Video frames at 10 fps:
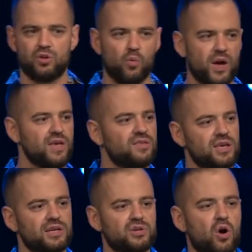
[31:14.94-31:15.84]
the way
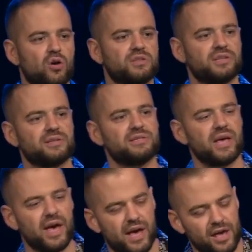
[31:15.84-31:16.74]
things are
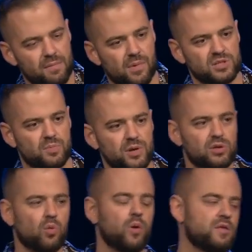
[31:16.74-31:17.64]
today must be
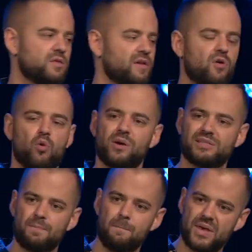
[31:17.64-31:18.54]
the way that they've
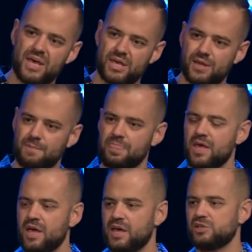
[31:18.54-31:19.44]
always been.
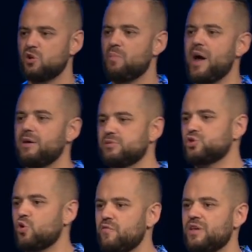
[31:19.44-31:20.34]
And so by
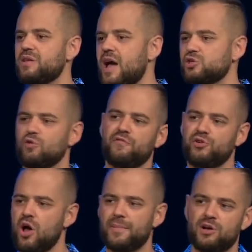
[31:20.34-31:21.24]
observing natural
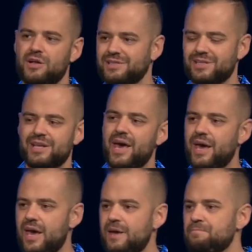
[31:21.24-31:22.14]
phenomenon
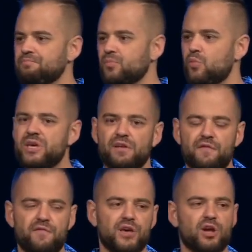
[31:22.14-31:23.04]
today, we can
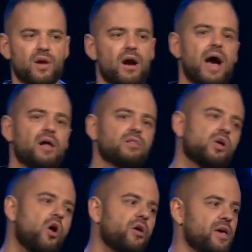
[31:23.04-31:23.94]
figure out how
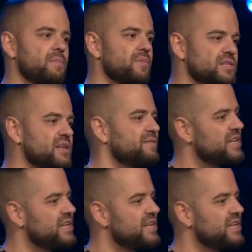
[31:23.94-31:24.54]
long it must have